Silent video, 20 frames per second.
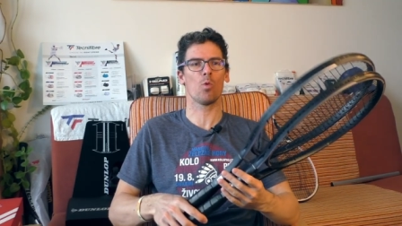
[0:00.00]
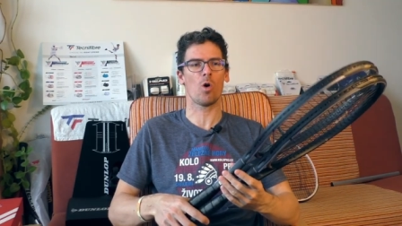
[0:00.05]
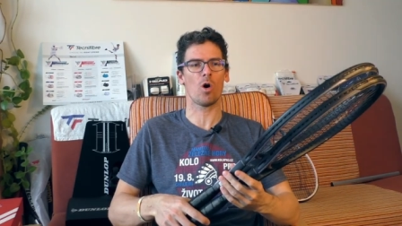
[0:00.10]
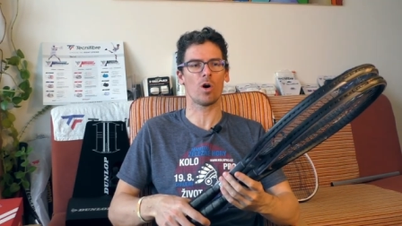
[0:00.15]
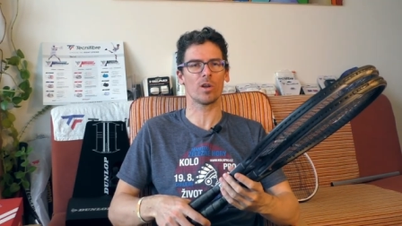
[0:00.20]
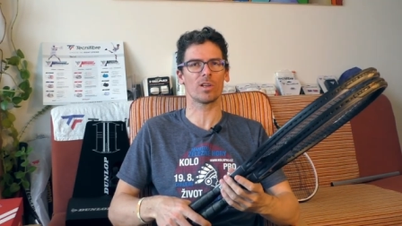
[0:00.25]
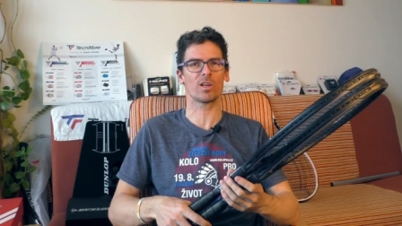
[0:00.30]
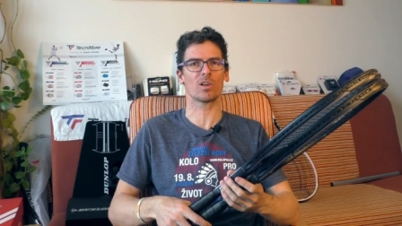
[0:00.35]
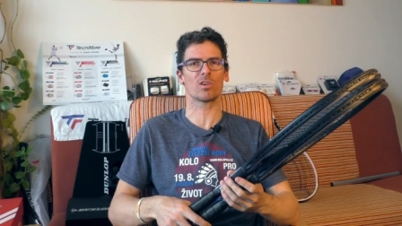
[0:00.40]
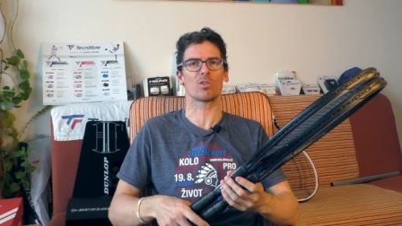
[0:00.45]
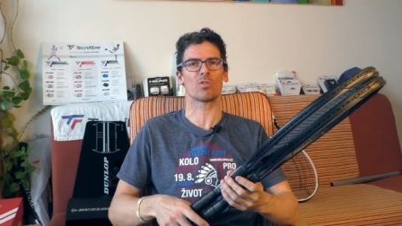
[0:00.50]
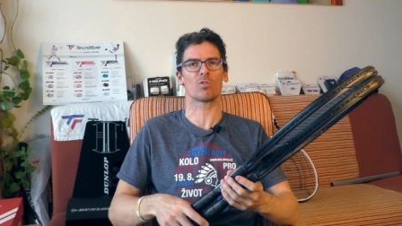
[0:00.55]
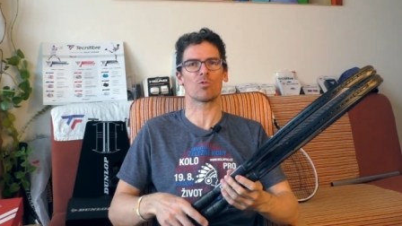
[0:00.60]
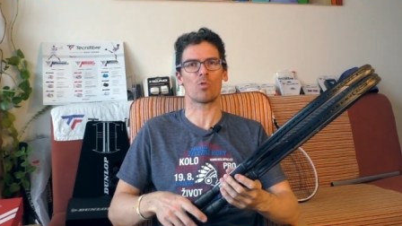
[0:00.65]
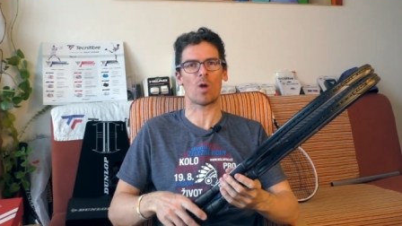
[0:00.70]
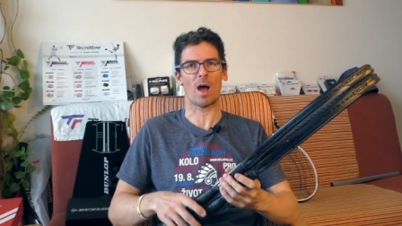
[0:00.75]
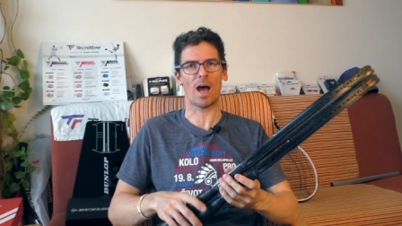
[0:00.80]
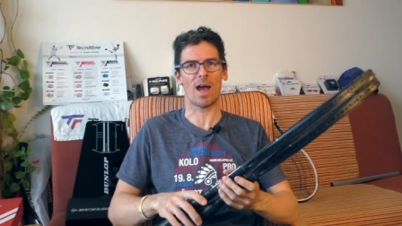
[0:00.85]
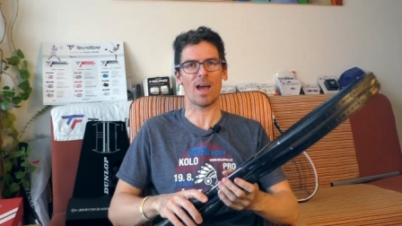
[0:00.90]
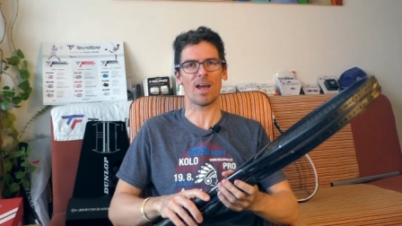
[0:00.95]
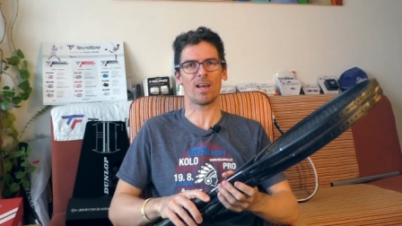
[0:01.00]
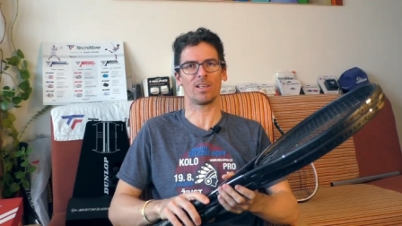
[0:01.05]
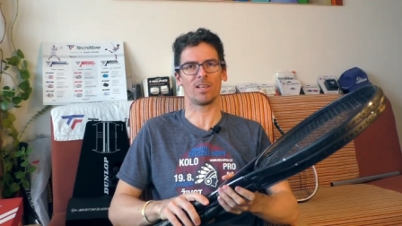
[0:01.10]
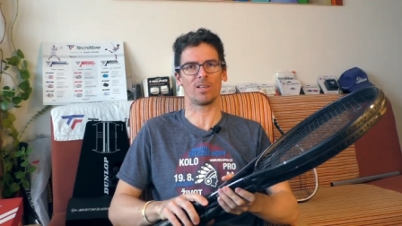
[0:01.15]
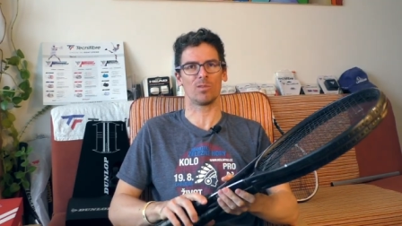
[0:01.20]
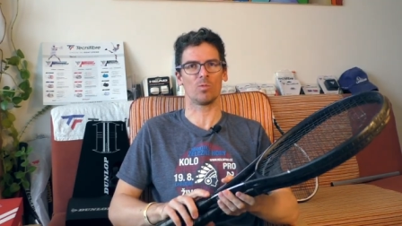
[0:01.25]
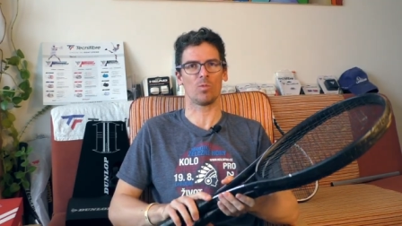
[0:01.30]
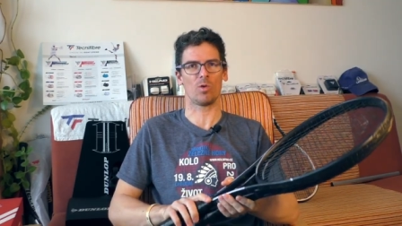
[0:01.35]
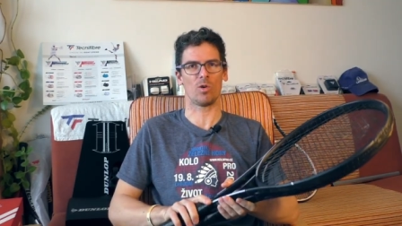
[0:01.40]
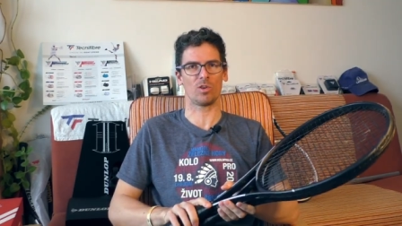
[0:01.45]
what a ride
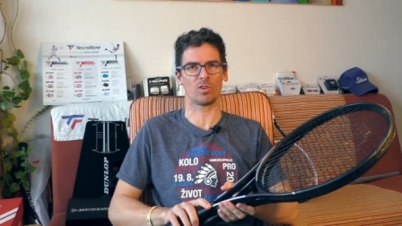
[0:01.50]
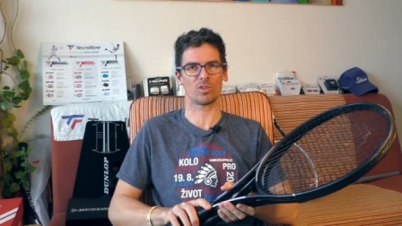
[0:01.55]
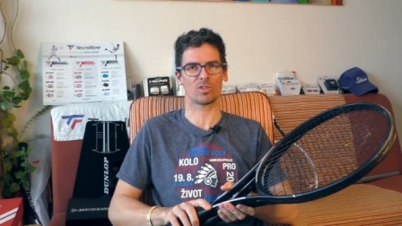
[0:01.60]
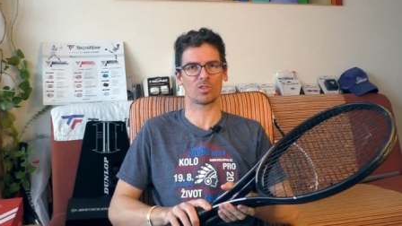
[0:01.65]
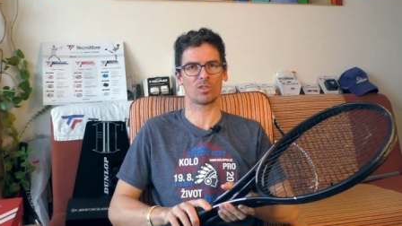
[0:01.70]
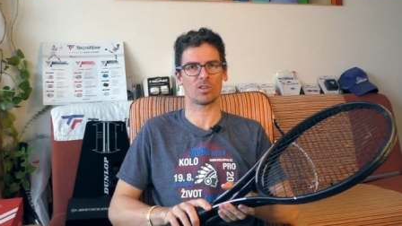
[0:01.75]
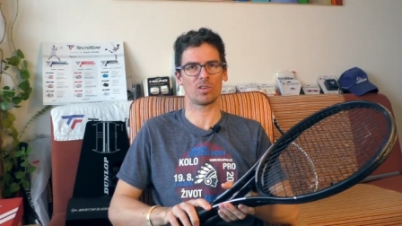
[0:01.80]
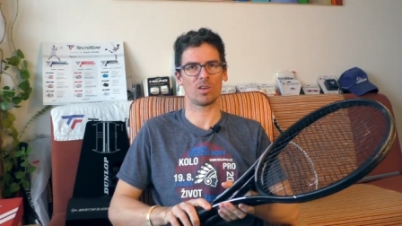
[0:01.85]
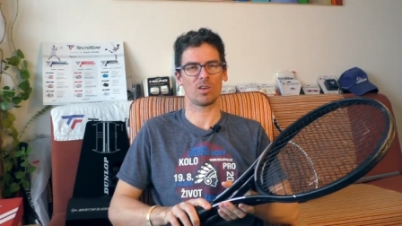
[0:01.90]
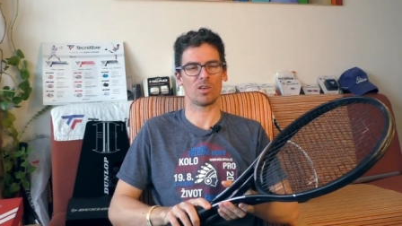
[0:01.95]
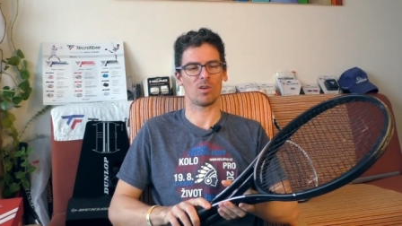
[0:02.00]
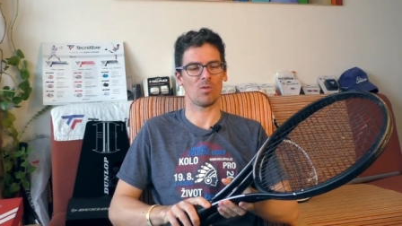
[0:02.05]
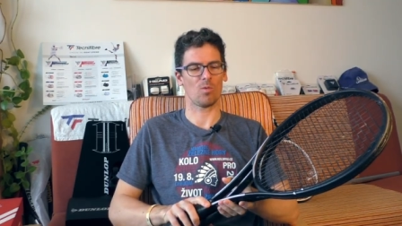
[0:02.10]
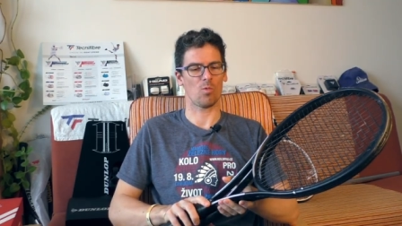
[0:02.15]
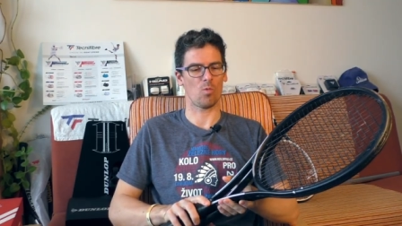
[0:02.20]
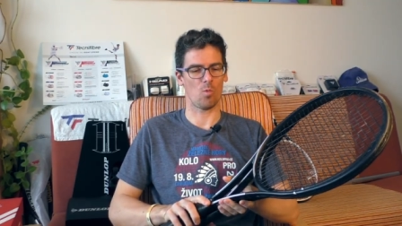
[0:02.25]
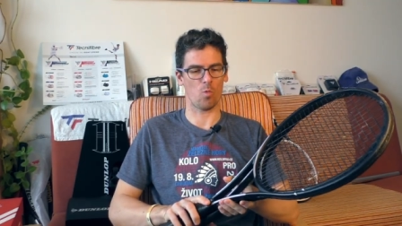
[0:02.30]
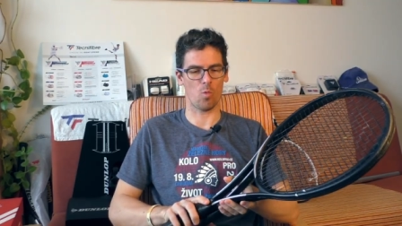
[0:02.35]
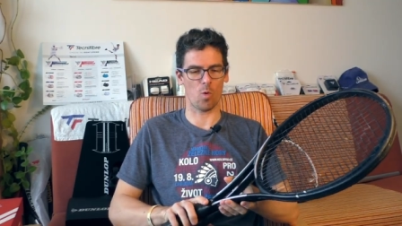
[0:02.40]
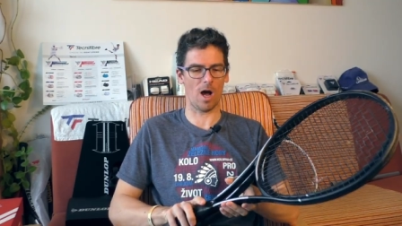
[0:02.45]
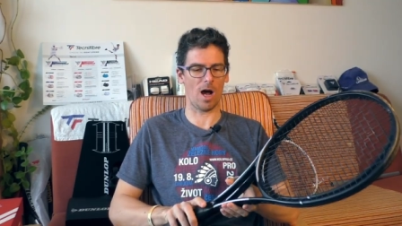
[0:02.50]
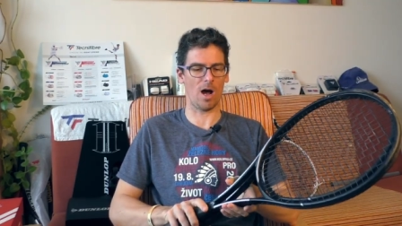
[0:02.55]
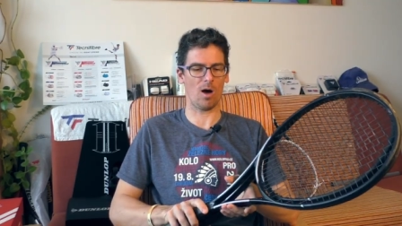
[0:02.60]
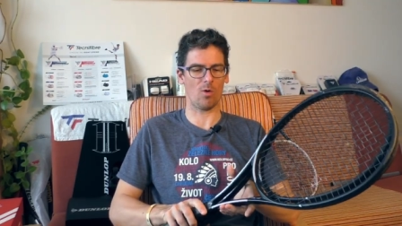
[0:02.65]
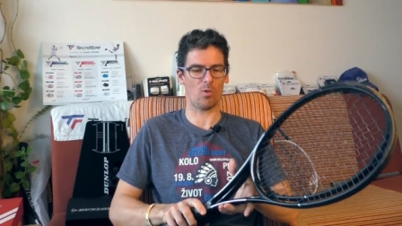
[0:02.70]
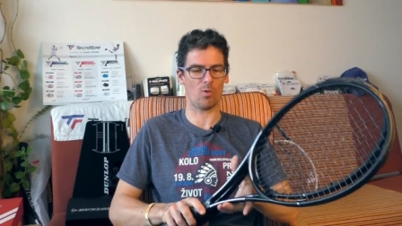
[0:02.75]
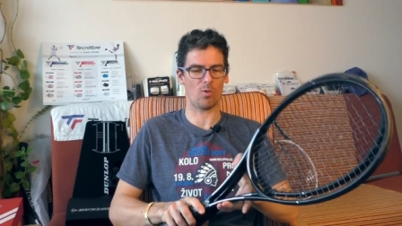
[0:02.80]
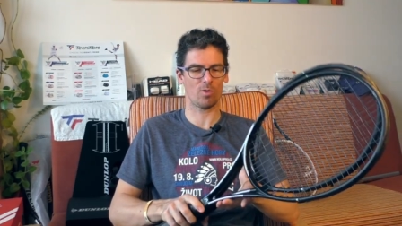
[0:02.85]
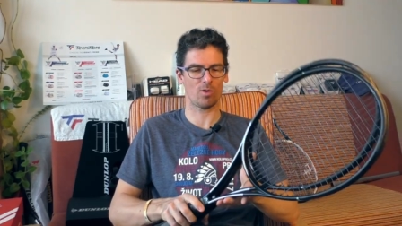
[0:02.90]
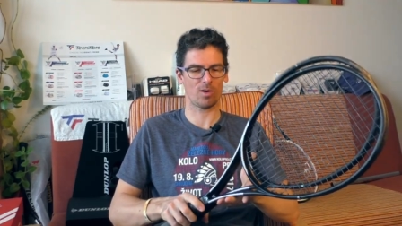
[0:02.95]
it was
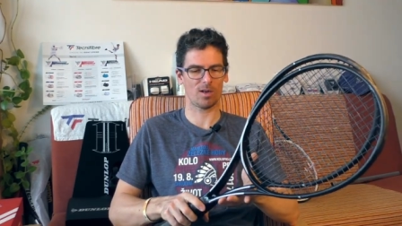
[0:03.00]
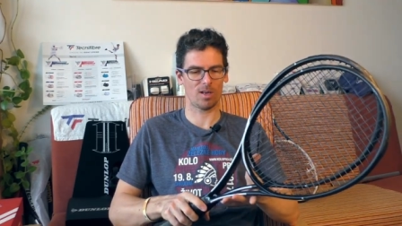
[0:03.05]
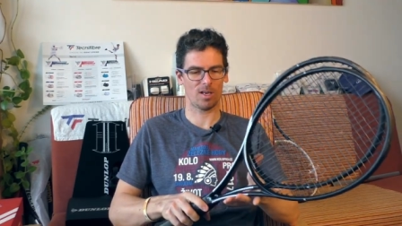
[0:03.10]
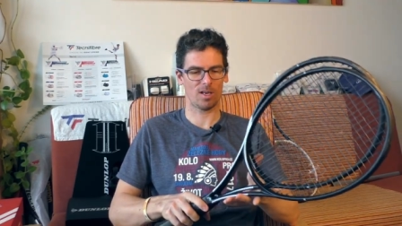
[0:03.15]
wow